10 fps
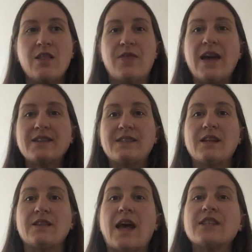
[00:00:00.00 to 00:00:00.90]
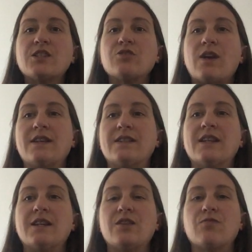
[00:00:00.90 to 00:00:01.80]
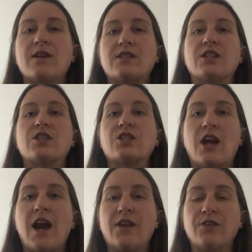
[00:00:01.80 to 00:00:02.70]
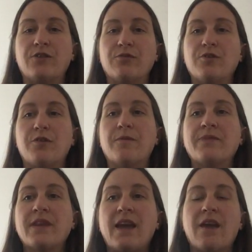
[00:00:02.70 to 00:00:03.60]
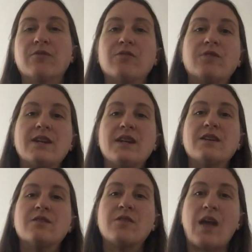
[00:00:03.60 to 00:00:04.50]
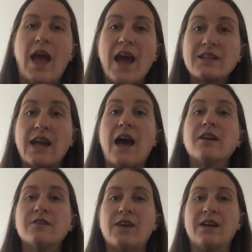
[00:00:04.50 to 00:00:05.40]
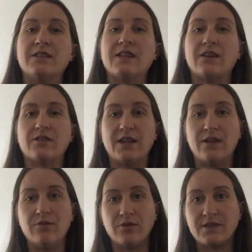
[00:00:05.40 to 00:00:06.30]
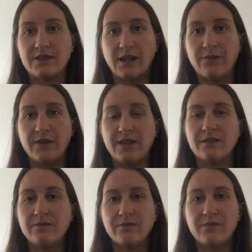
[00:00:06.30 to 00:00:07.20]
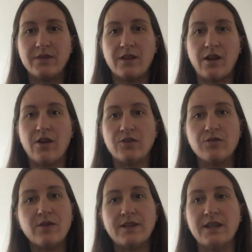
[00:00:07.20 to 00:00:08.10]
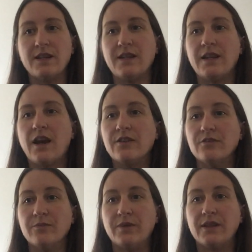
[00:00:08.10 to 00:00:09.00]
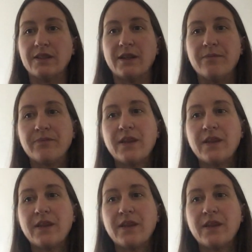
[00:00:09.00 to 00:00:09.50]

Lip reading: That's your identity you want to shine through. And when we act out of that integrity, we're stuffing our true identity under a blanket.